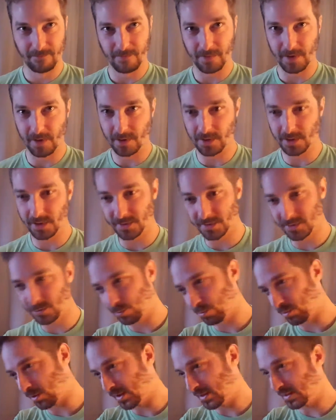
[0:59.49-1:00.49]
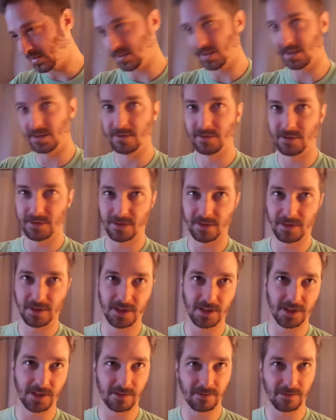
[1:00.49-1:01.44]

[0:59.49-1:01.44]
and then it superheats it so that it can